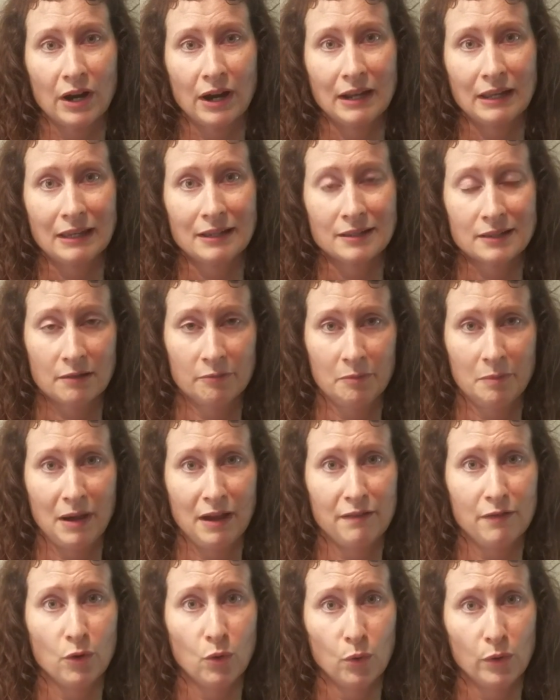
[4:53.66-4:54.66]
get some of my
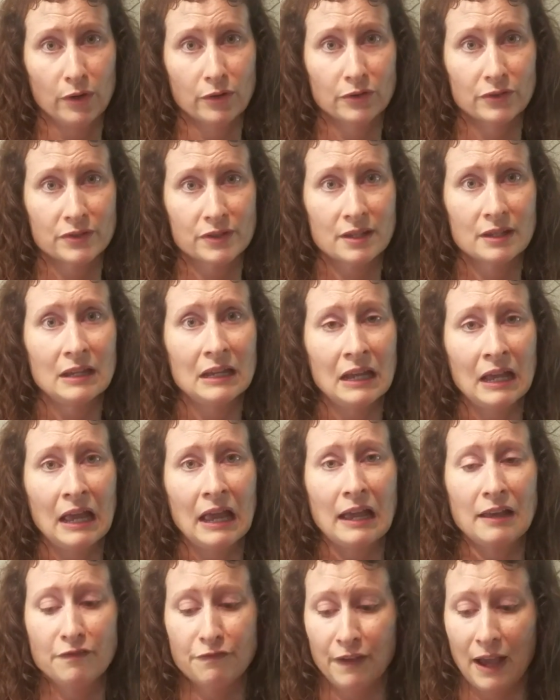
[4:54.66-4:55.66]
oils
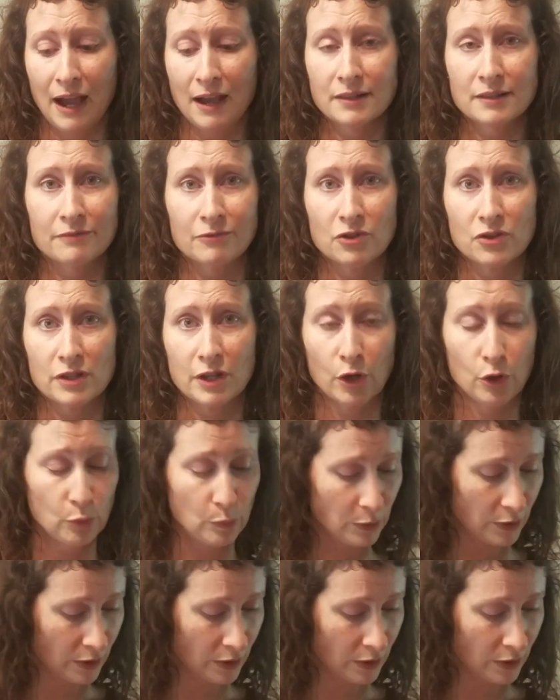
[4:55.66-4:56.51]
and fats for soap.